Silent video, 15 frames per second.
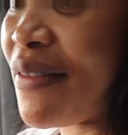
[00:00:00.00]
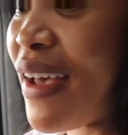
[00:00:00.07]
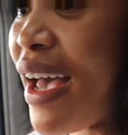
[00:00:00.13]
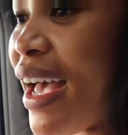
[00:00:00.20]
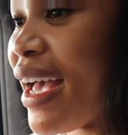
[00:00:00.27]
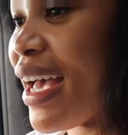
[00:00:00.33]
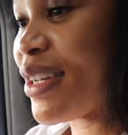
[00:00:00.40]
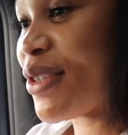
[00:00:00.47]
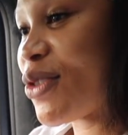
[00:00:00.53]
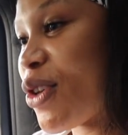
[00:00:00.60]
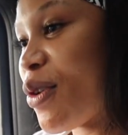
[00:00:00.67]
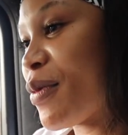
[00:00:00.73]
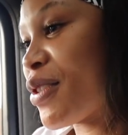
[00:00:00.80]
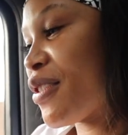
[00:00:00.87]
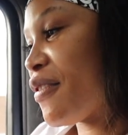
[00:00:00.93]
Mm-hmm. I had
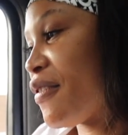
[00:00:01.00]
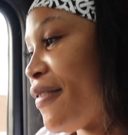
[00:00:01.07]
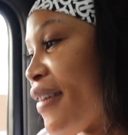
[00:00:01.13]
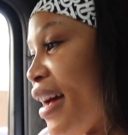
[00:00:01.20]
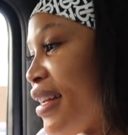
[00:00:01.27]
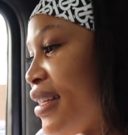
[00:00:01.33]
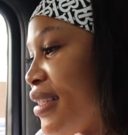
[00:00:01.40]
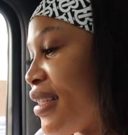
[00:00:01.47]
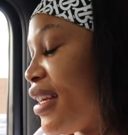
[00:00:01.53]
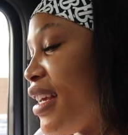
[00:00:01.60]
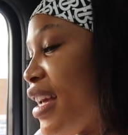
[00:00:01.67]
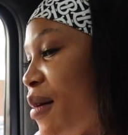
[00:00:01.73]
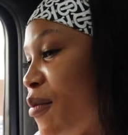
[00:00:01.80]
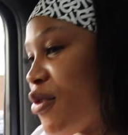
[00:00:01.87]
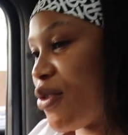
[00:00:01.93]
so much of fun.
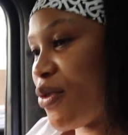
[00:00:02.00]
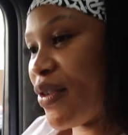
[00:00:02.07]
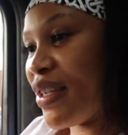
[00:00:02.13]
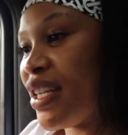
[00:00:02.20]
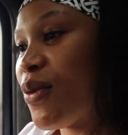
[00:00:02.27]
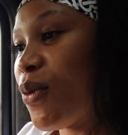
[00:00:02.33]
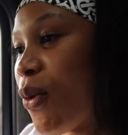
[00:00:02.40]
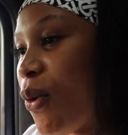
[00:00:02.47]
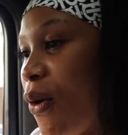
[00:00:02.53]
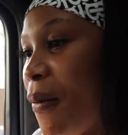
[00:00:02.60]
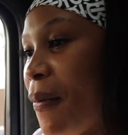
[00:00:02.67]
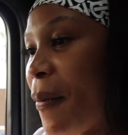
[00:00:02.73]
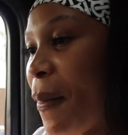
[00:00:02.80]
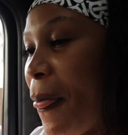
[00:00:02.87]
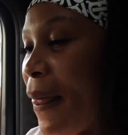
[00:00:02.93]
Kheamo was really
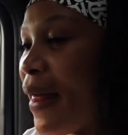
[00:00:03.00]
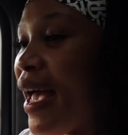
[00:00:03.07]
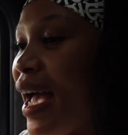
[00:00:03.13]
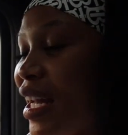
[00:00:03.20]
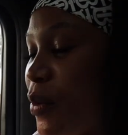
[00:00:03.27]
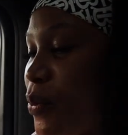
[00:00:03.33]
warm and